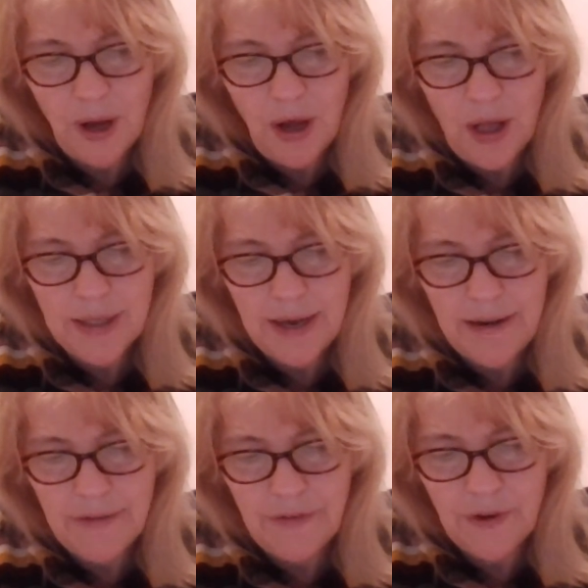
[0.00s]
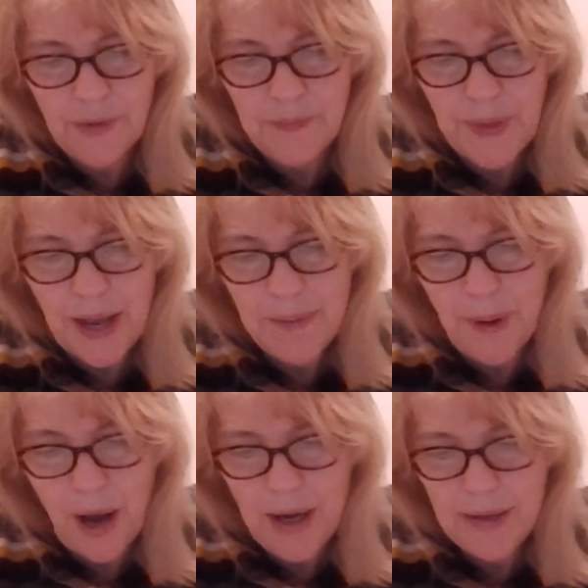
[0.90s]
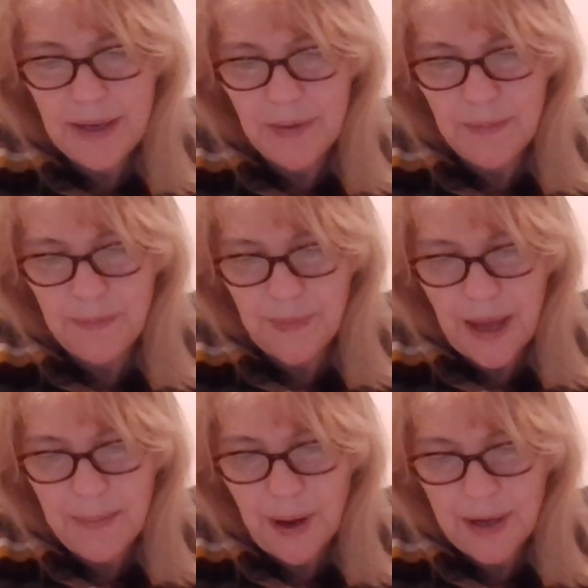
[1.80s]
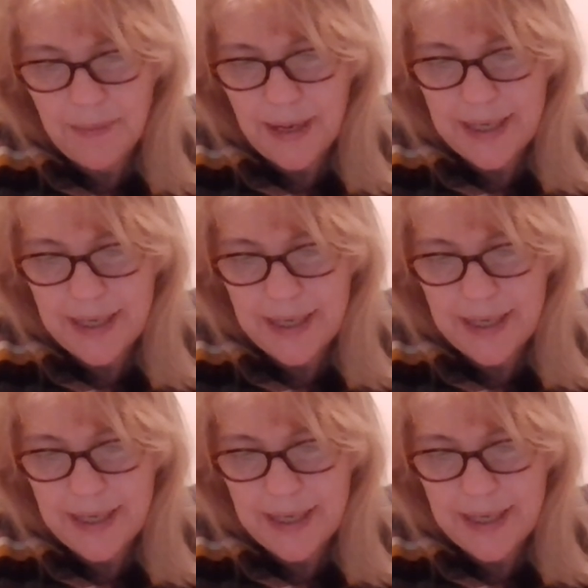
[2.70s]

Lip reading: all night, for I bought it by